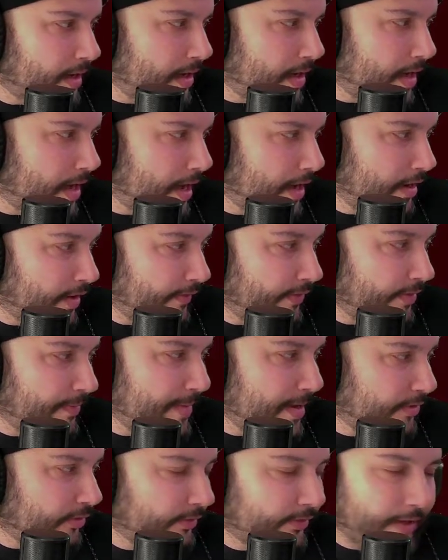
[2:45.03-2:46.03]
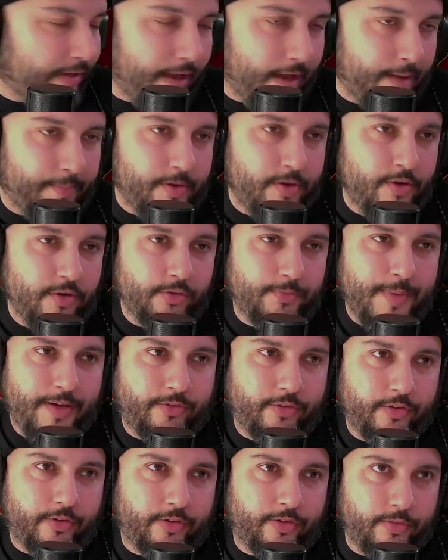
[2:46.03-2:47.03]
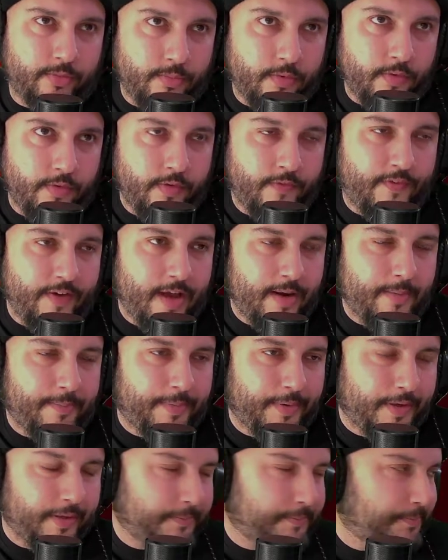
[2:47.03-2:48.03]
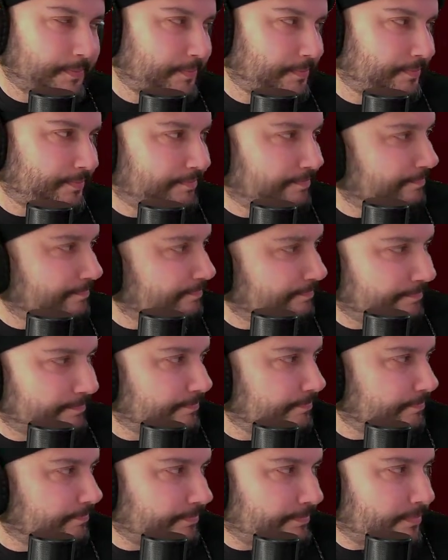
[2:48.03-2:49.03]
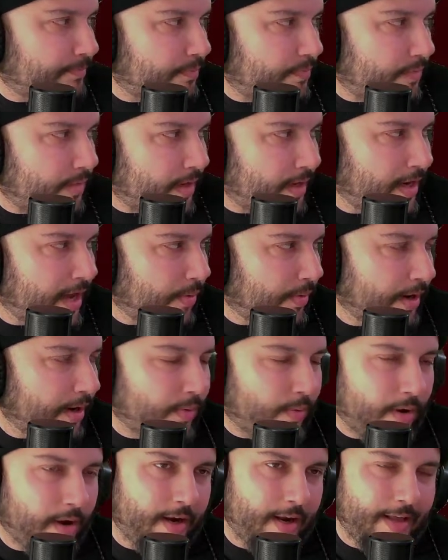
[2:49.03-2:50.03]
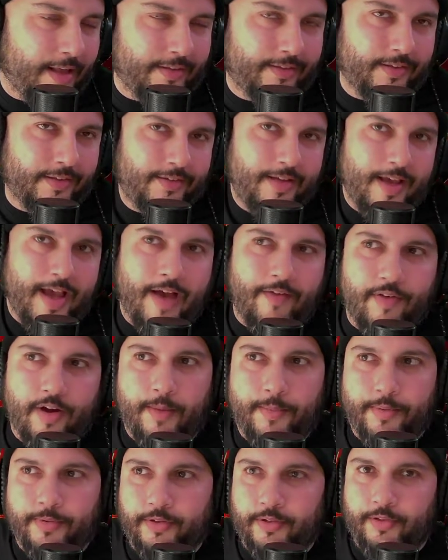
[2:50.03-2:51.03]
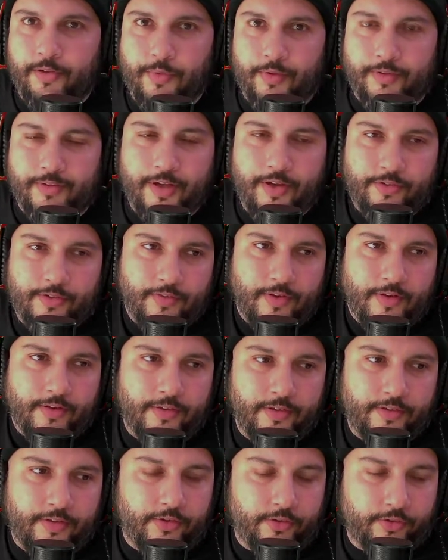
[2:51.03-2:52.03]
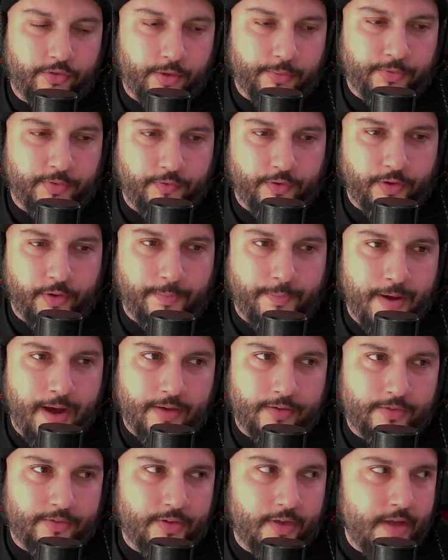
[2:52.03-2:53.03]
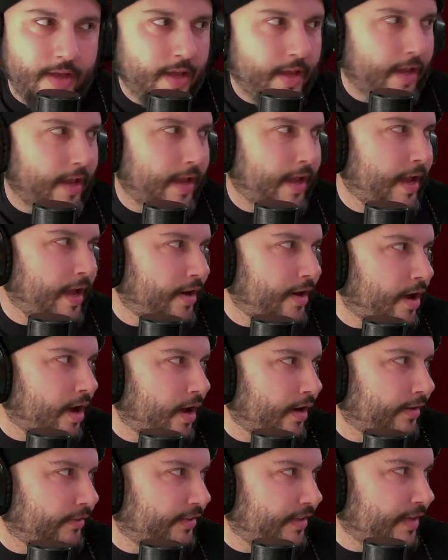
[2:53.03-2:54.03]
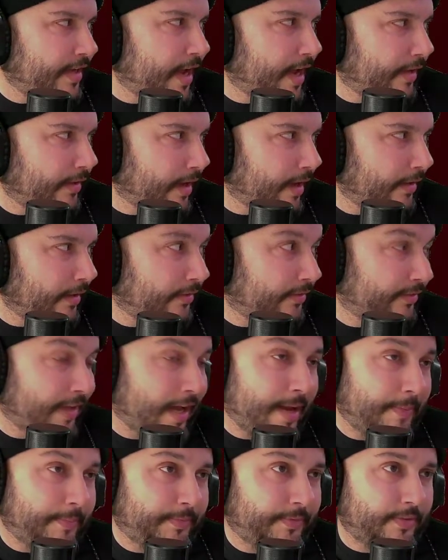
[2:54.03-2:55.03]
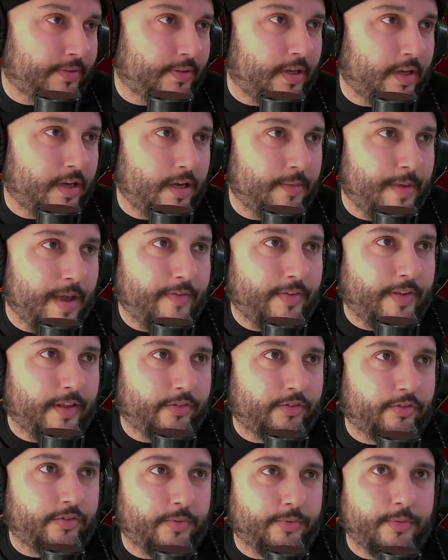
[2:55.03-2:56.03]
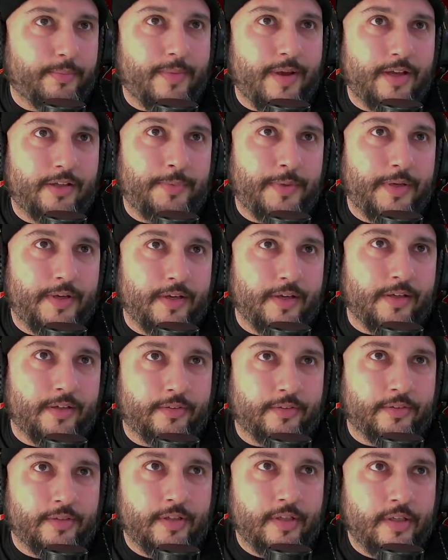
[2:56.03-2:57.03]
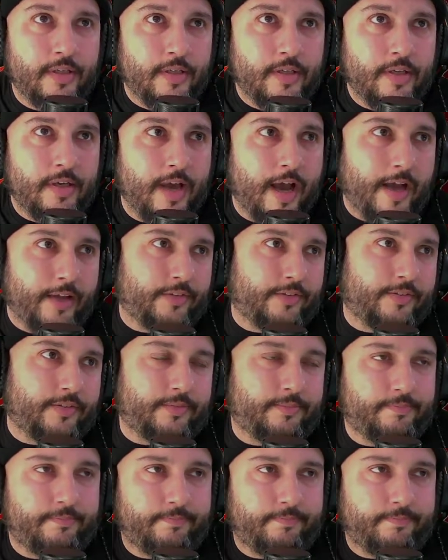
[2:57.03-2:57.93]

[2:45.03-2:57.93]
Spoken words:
I love the Matrix. I'm a huge Matrix movie fan, but not what I want. And Disney, I have a couple Disney ones. I used to have the Disney subscription for their box, and honestly, I stopped having that subscription box because I just,